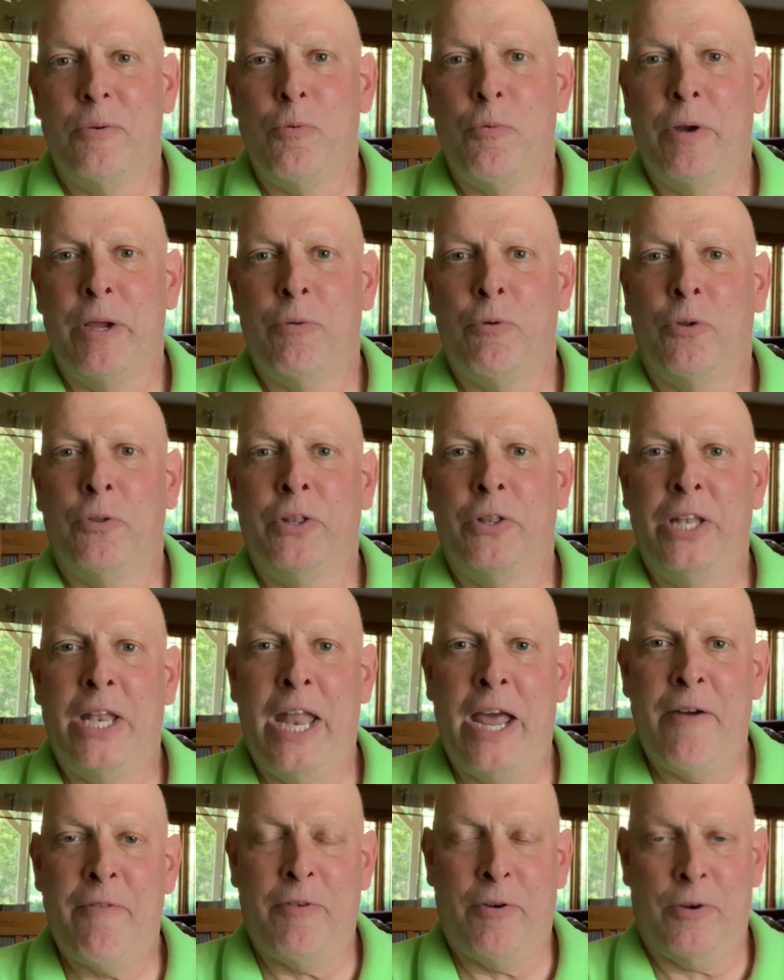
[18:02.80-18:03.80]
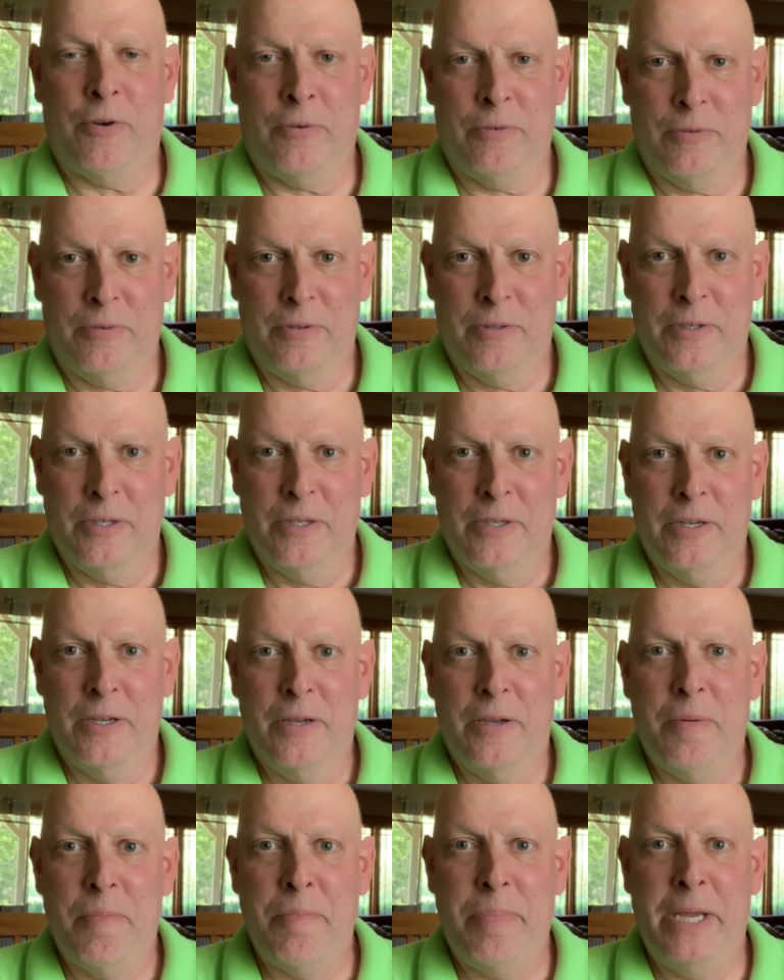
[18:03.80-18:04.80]
we will never
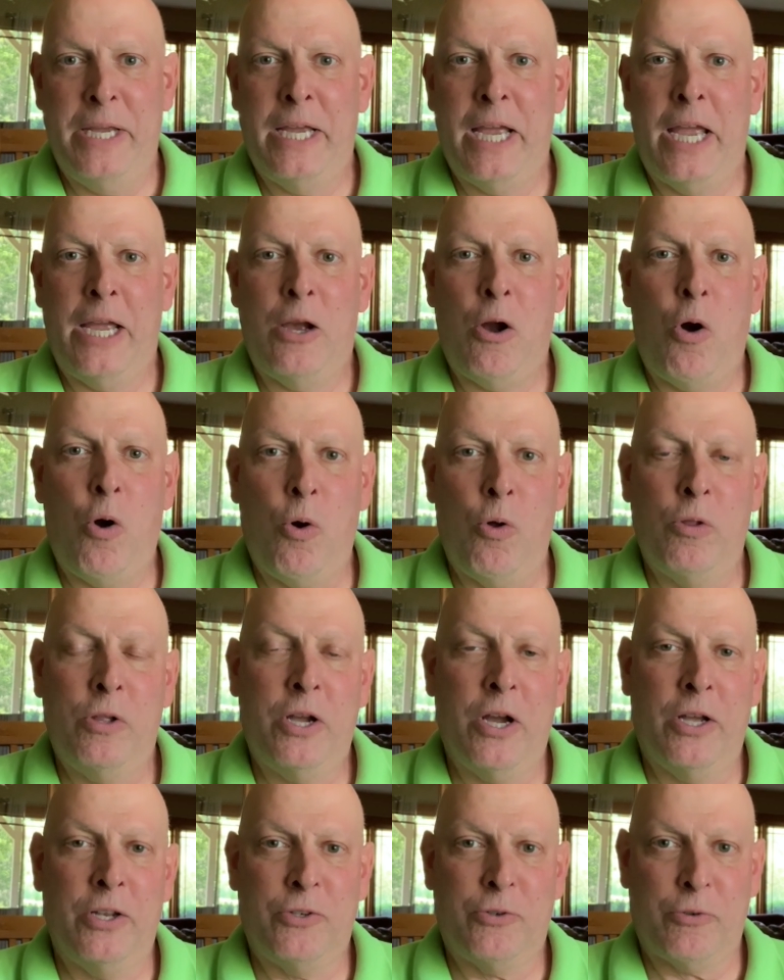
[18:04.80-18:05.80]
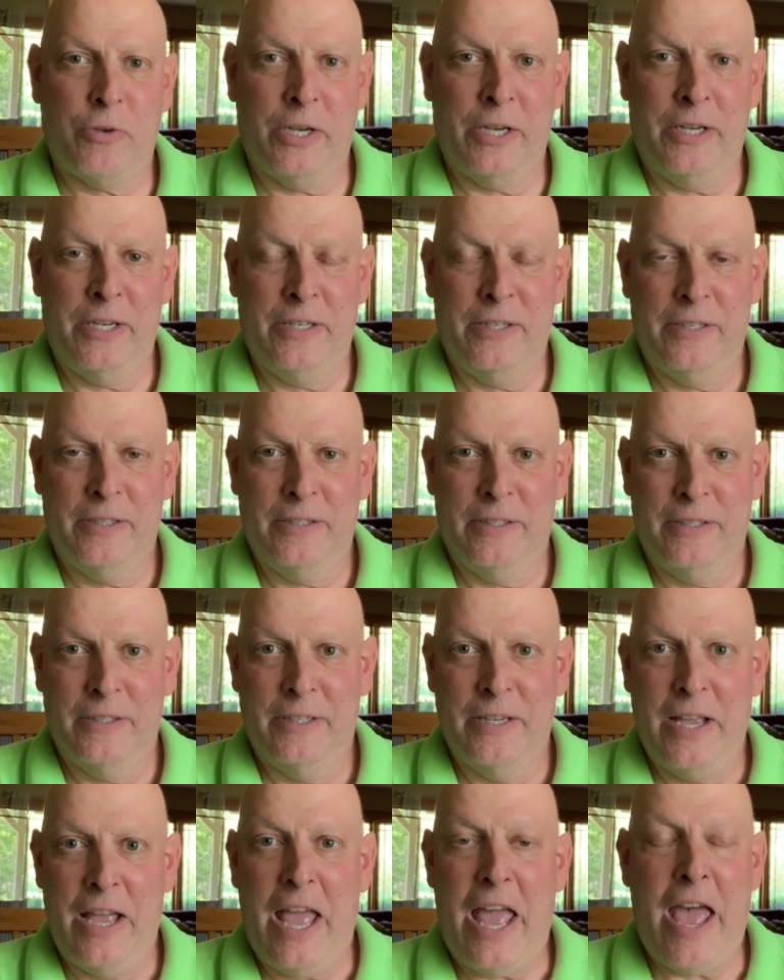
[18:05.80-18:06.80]
be a whole country,
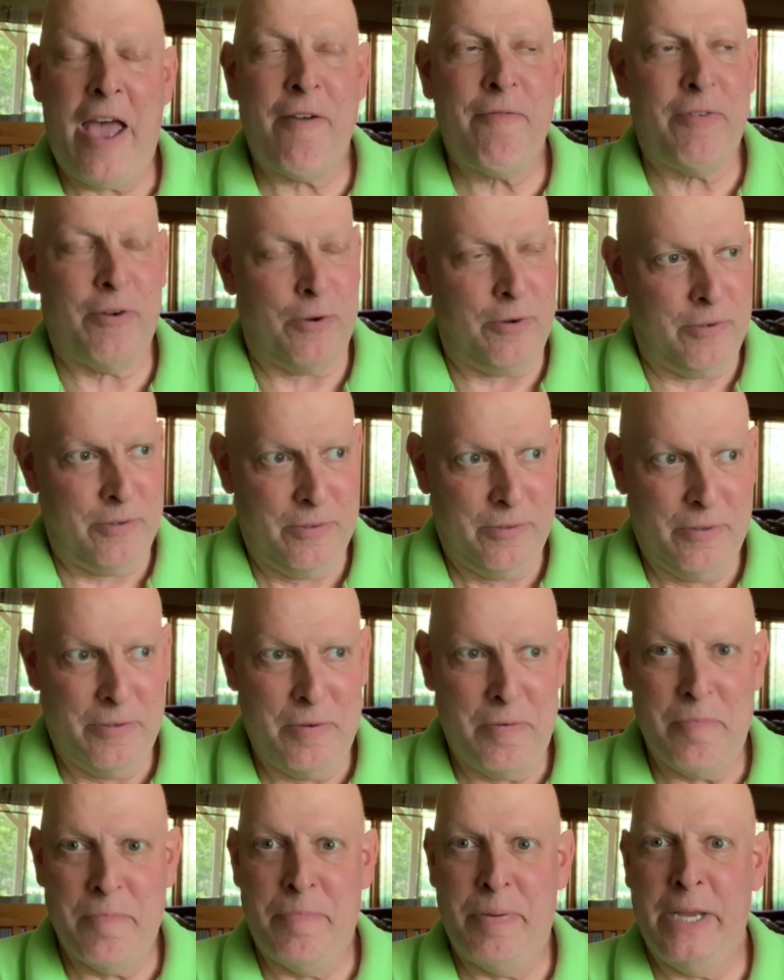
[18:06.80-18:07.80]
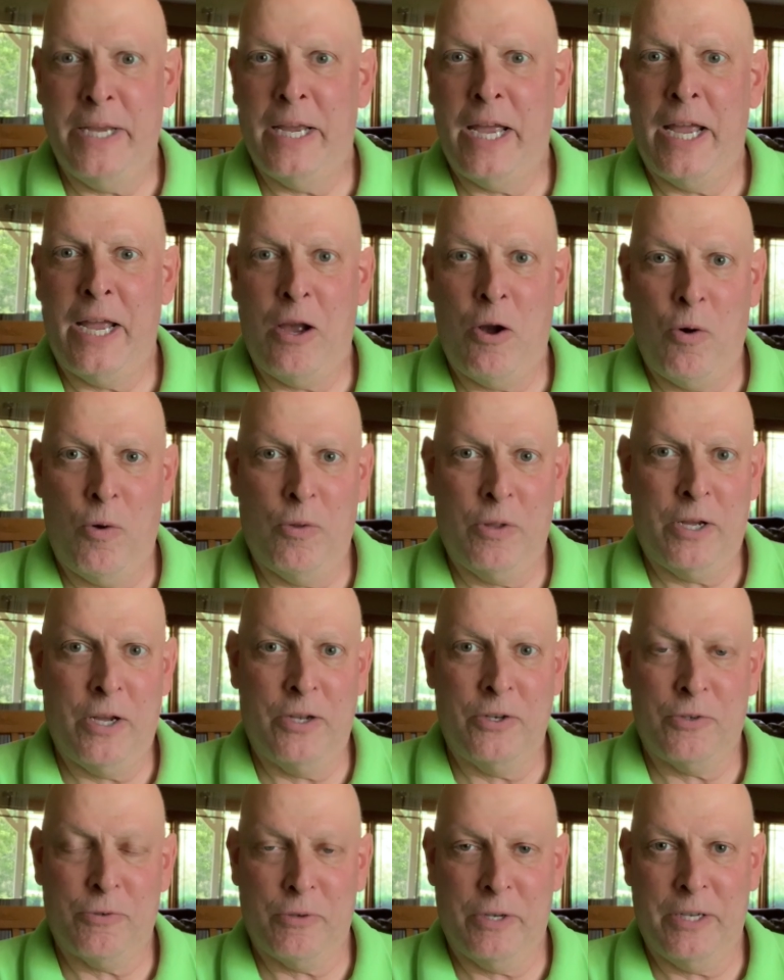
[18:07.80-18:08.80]
ever be a whole
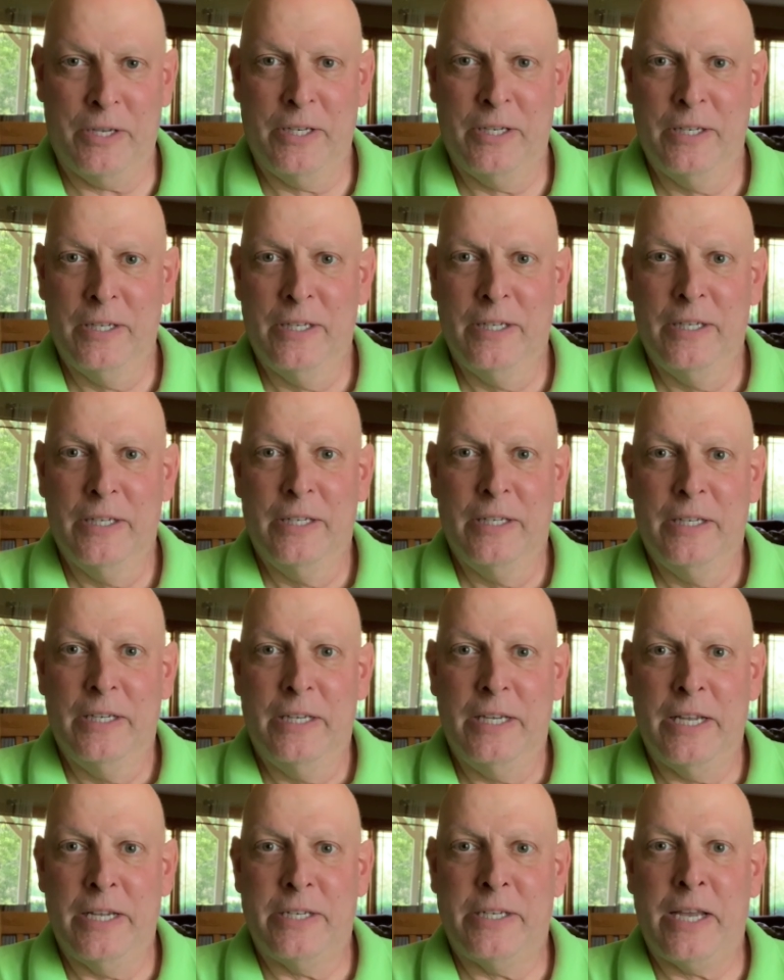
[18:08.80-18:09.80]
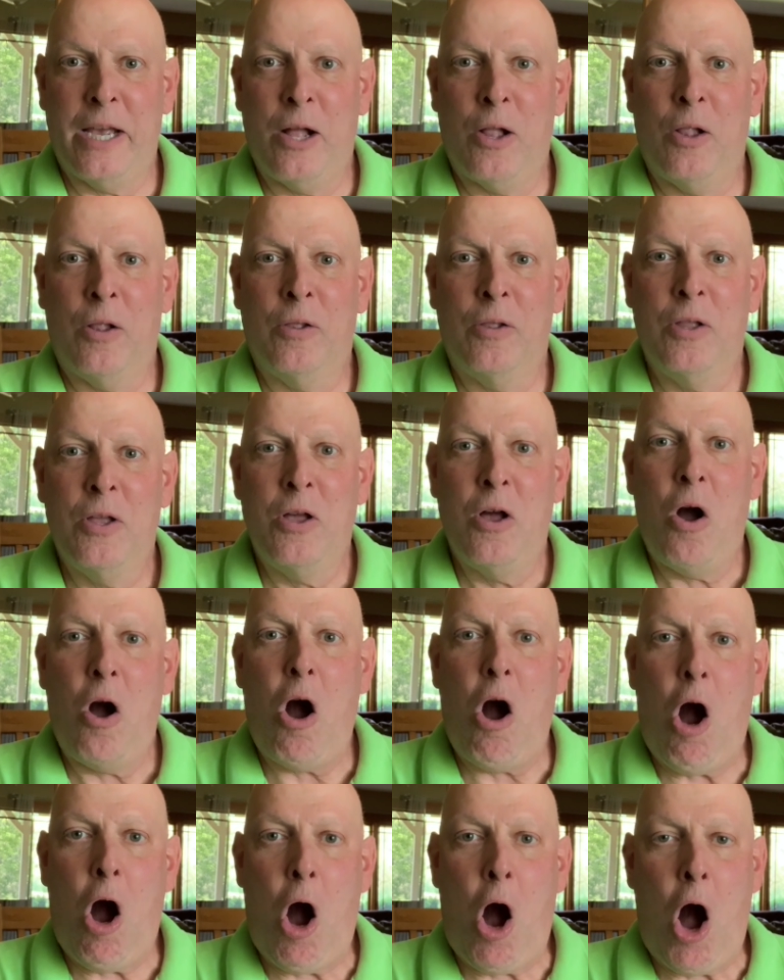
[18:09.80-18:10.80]
country, until
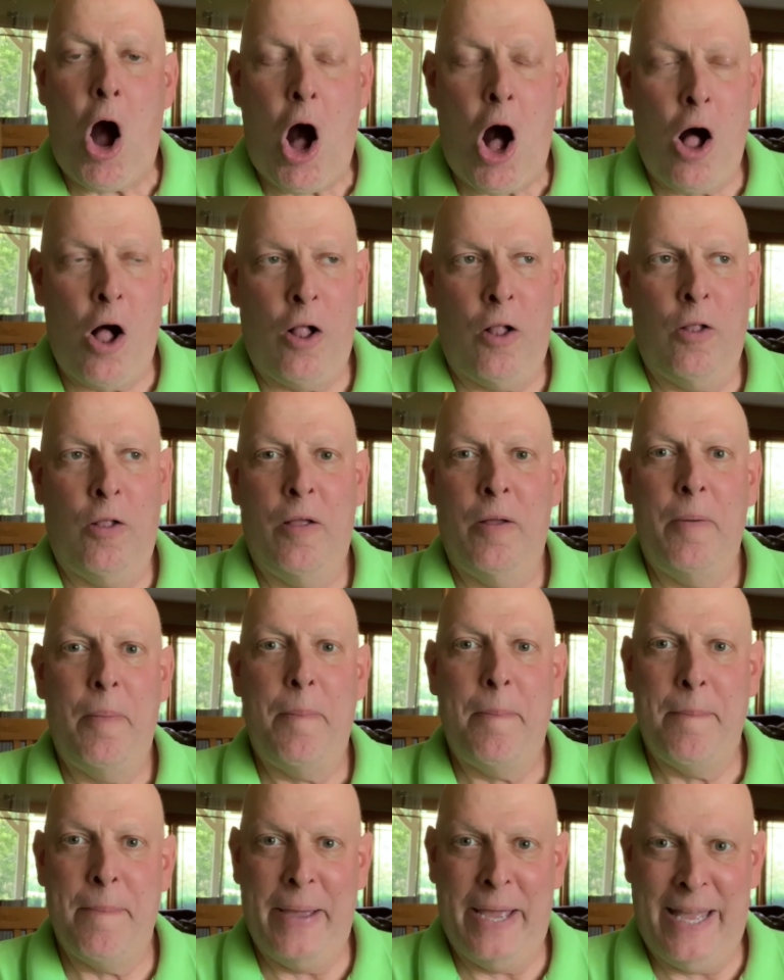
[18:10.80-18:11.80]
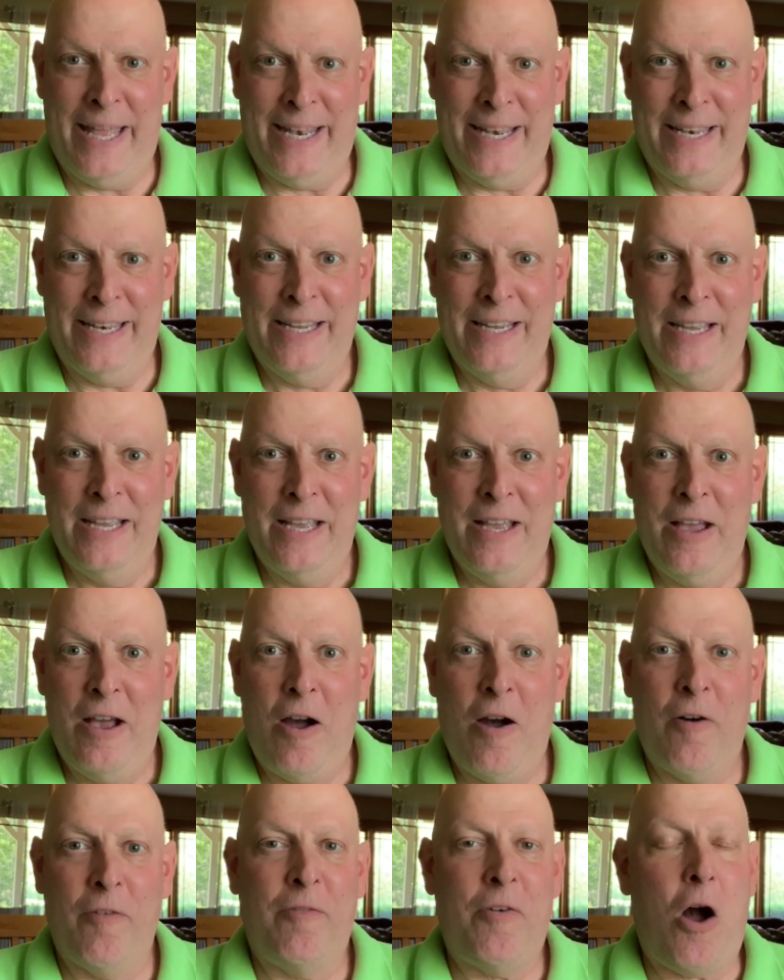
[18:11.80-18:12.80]
all men
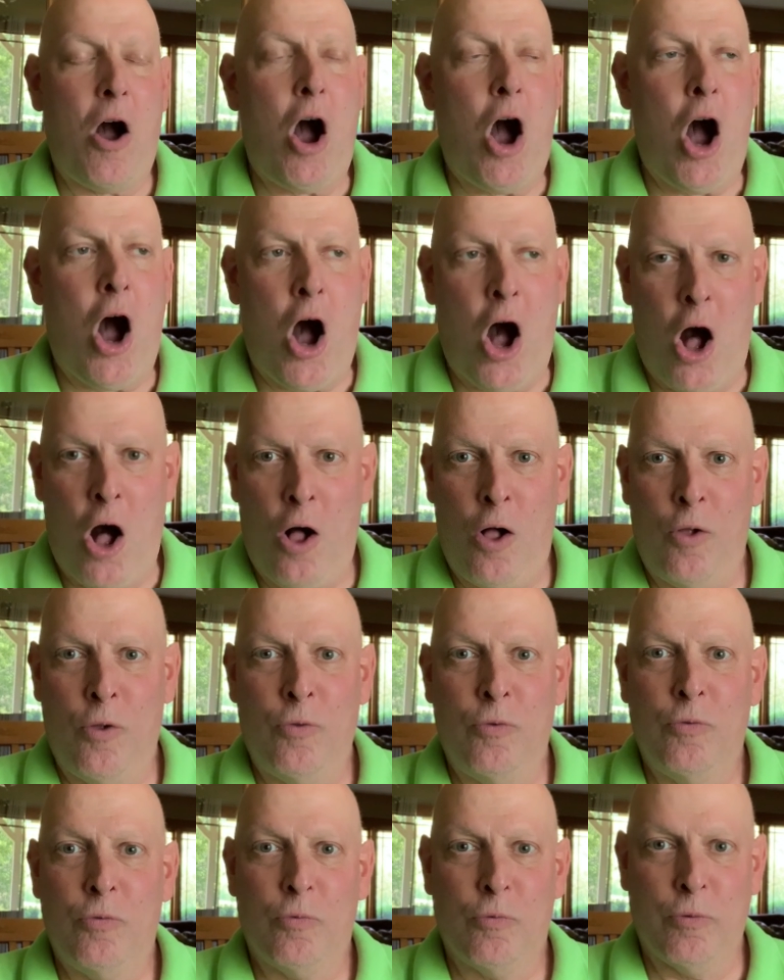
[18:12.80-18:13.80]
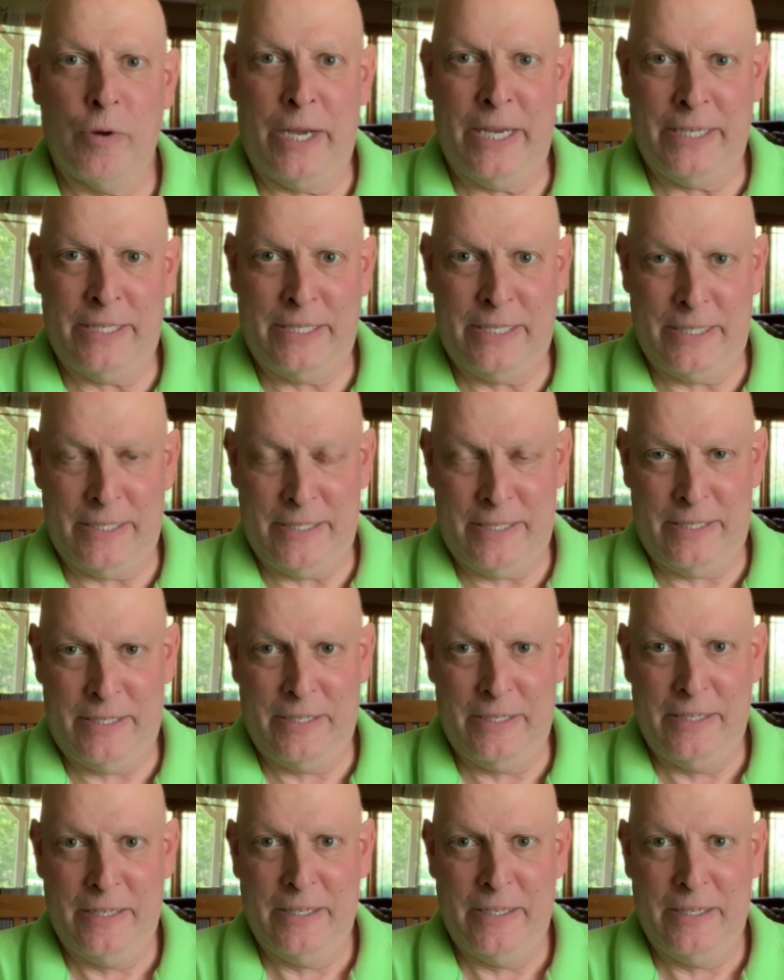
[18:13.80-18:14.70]
of all races